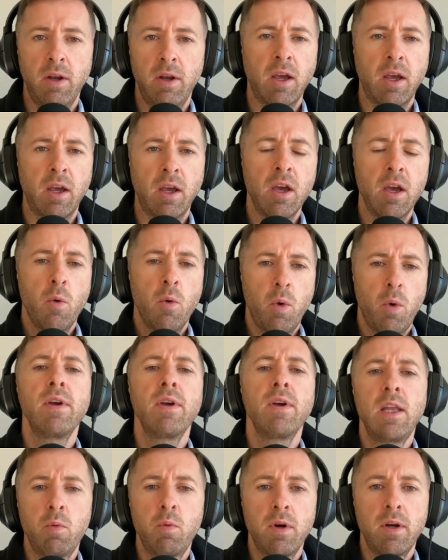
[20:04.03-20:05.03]
Like, what
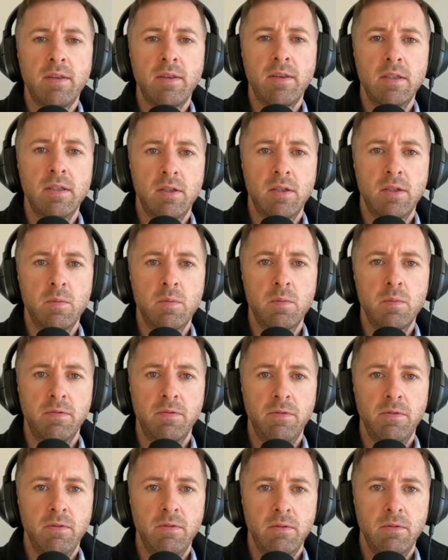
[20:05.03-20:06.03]
really worked in terms
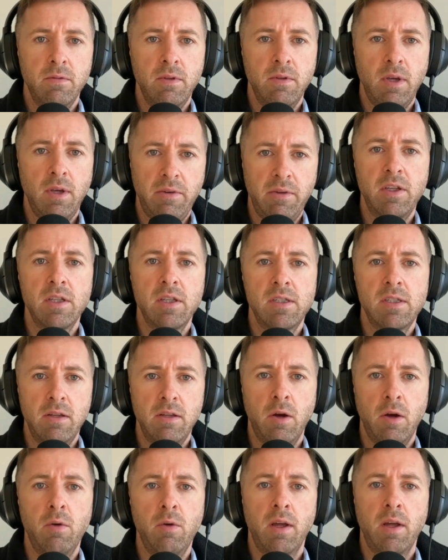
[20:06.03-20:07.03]
of efficacy
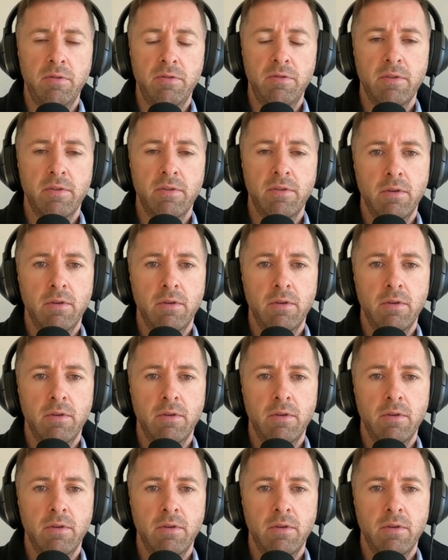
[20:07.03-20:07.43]
in your own life?